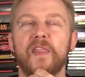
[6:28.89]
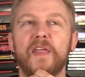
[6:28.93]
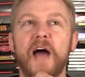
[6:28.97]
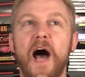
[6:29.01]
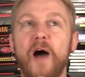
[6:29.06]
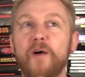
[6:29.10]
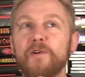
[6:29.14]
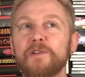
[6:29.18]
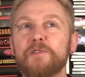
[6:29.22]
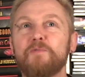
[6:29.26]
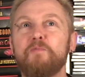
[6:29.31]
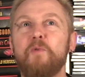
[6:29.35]

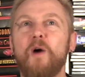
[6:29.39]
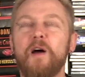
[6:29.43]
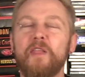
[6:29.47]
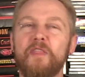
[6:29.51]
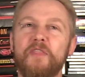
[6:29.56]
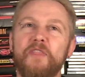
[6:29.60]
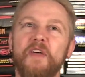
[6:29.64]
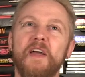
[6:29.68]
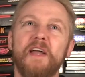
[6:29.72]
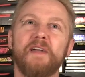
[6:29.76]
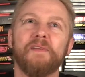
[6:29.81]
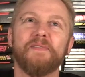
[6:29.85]
that was
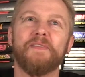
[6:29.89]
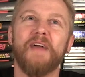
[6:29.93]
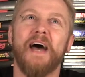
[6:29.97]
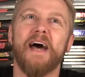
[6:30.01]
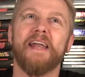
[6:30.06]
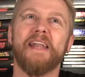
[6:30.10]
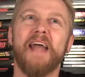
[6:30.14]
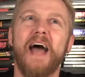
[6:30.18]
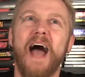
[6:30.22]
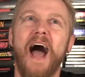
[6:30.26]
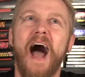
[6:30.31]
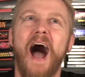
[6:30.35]
one thing
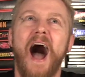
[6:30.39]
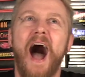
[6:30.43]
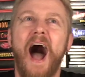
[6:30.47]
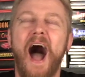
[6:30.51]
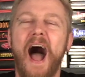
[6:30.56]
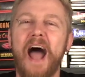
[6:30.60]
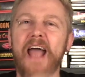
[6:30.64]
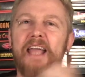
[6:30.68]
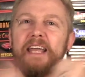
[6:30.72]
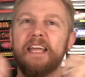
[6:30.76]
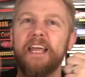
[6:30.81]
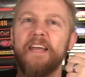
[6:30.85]
that
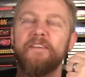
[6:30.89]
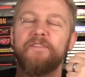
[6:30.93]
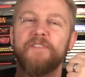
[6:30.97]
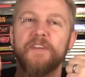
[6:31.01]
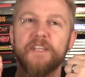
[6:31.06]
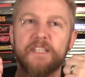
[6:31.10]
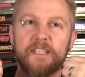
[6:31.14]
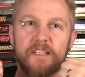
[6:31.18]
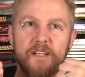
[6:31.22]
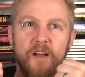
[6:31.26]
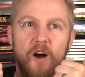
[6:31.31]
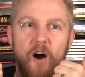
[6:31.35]
I give
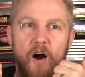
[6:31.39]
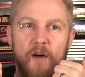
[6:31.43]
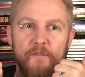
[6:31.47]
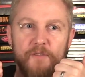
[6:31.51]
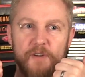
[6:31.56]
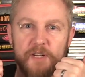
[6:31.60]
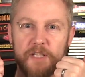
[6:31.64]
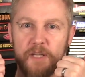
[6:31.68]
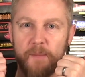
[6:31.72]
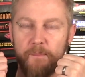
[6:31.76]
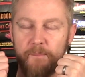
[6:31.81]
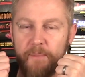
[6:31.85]
this
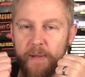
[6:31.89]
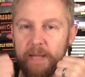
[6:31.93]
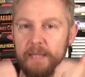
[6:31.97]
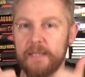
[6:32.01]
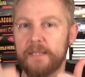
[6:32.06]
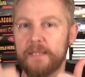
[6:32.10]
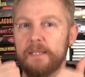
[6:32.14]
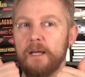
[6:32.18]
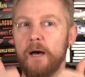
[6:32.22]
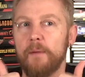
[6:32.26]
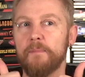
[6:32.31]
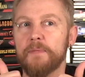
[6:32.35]
conference a big
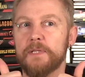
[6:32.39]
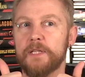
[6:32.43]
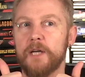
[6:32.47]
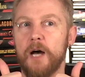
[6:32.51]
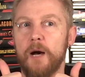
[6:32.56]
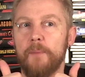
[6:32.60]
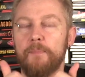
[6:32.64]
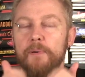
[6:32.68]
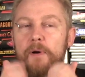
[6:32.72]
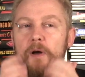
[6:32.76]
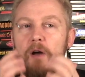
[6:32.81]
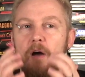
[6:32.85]
thumbs
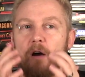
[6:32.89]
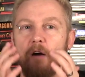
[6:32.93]
up